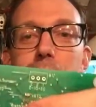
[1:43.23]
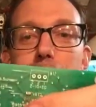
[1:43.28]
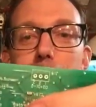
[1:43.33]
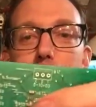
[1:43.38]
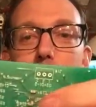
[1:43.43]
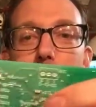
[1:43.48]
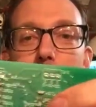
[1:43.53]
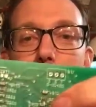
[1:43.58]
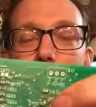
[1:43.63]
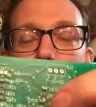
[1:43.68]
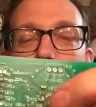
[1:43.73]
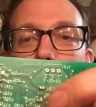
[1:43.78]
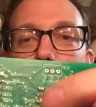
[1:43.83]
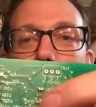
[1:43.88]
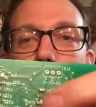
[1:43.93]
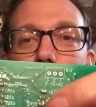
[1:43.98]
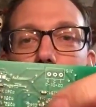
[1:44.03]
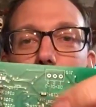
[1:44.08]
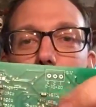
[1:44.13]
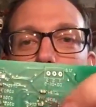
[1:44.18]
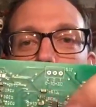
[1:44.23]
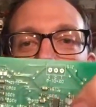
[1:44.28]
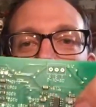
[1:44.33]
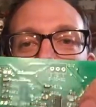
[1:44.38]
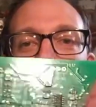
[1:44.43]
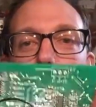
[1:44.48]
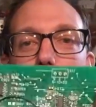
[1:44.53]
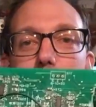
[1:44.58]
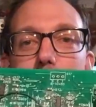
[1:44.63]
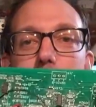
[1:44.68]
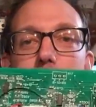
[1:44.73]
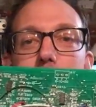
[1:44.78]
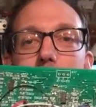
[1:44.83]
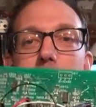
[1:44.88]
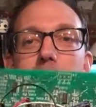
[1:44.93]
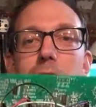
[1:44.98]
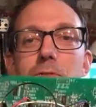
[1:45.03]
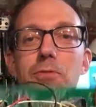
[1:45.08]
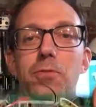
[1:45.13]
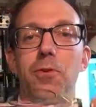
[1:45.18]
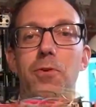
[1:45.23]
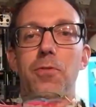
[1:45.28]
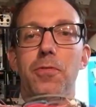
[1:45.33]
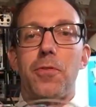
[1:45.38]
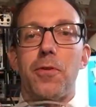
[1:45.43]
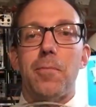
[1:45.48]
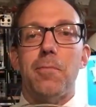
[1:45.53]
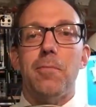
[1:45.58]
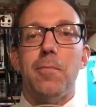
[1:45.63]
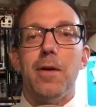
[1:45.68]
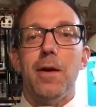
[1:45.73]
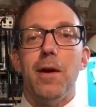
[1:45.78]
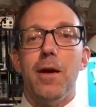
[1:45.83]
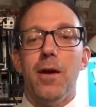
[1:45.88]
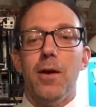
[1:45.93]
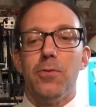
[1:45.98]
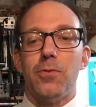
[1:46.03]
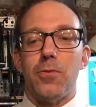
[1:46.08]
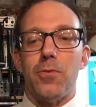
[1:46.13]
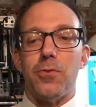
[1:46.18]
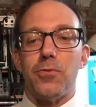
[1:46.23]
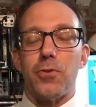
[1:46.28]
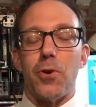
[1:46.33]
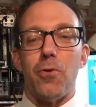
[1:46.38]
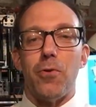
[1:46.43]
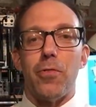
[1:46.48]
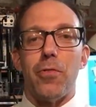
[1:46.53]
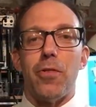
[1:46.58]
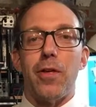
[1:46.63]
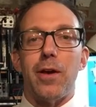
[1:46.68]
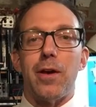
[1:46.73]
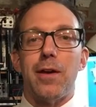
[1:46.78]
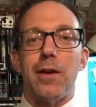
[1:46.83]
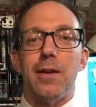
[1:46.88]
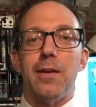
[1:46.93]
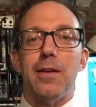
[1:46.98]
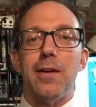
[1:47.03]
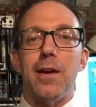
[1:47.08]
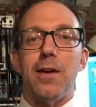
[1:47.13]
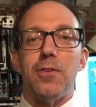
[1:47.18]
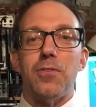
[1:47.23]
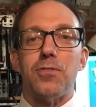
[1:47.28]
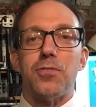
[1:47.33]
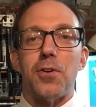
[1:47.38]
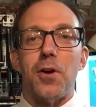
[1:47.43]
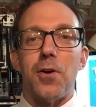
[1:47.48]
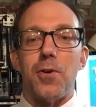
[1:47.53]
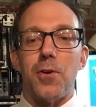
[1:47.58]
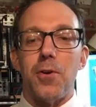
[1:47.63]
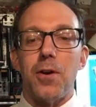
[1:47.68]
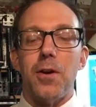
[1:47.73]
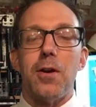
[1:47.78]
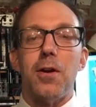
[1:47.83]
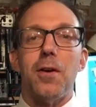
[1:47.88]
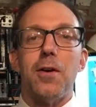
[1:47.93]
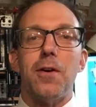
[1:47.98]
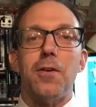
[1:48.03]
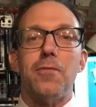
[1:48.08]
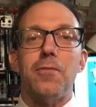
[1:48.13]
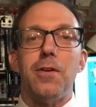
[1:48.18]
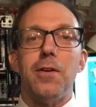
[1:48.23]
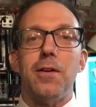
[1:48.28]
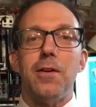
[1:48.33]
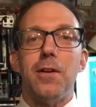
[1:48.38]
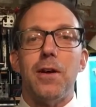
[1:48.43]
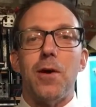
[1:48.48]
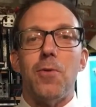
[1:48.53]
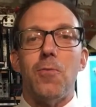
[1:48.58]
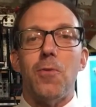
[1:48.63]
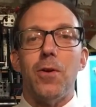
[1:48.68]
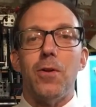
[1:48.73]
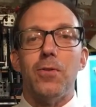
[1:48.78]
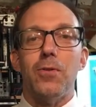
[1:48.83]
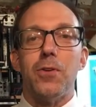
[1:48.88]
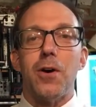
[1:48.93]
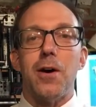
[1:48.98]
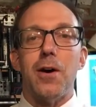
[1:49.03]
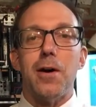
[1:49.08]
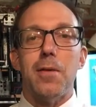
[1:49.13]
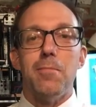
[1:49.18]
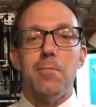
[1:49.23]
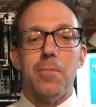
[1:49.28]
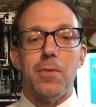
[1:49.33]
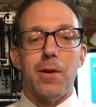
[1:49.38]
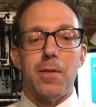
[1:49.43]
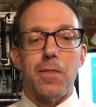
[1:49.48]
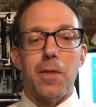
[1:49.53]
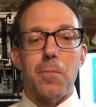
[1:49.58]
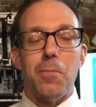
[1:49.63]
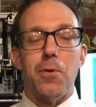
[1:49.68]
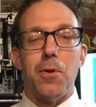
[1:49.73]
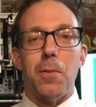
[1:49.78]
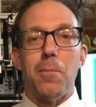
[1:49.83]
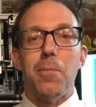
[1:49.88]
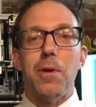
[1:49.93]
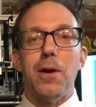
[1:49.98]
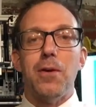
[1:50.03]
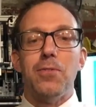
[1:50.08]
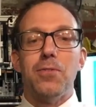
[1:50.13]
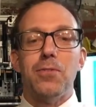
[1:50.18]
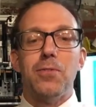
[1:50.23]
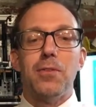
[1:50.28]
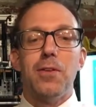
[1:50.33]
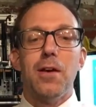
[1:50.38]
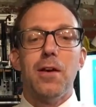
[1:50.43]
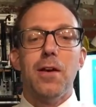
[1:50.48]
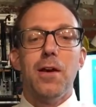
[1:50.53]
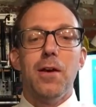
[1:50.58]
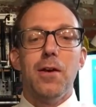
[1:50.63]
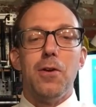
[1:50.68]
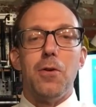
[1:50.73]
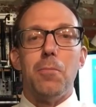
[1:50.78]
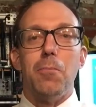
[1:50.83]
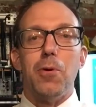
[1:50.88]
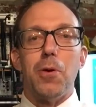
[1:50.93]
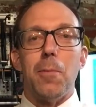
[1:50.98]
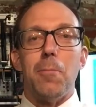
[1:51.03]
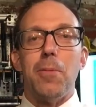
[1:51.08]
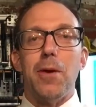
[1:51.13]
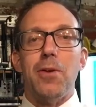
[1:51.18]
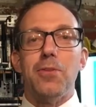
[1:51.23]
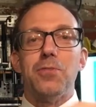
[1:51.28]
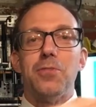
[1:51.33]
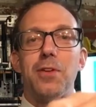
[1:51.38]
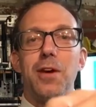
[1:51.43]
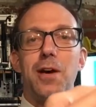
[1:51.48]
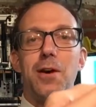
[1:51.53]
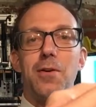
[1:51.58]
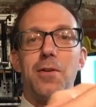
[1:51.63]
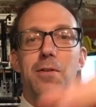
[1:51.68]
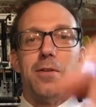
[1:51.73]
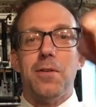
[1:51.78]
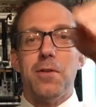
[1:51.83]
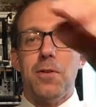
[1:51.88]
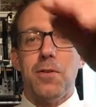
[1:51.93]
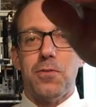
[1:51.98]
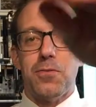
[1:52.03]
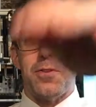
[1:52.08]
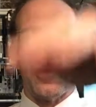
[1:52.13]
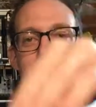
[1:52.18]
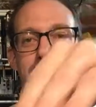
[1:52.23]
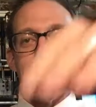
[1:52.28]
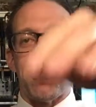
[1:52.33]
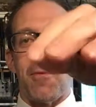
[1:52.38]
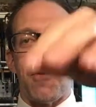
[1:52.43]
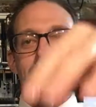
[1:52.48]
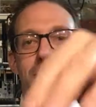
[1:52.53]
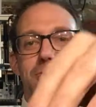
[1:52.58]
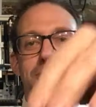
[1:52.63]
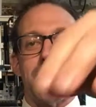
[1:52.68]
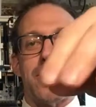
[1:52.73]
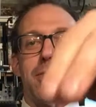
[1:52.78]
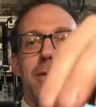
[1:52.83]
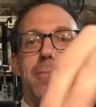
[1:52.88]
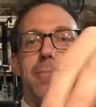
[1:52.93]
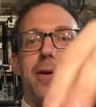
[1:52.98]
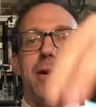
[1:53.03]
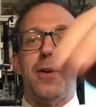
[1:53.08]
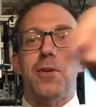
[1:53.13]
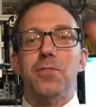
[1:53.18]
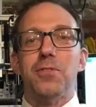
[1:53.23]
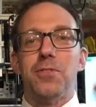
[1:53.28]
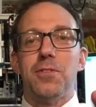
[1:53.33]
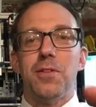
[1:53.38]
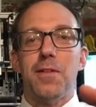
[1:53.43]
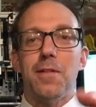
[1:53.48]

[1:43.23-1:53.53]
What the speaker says: the parts on the circuit board and insert them. So this whole thing could get soldered in an oven at one time, like you put a paste down, stick the parts on the paste,